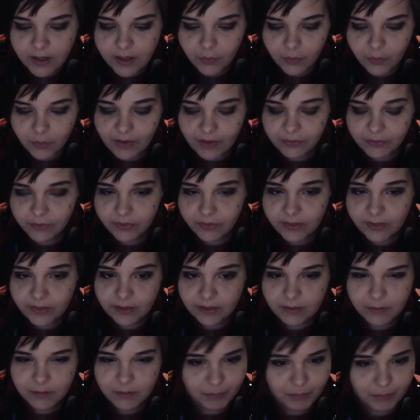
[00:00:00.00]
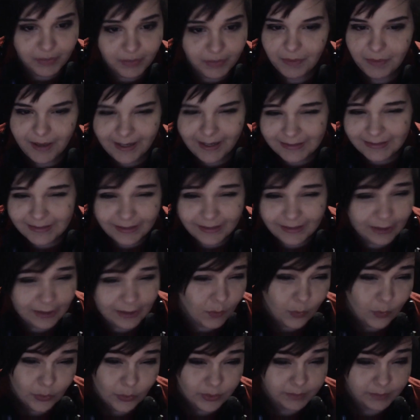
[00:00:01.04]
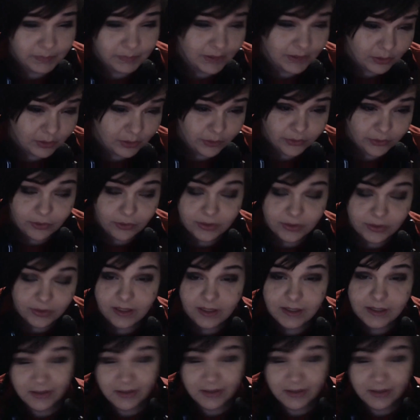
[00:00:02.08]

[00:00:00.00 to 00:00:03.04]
rather than min-maxing or something along those lines.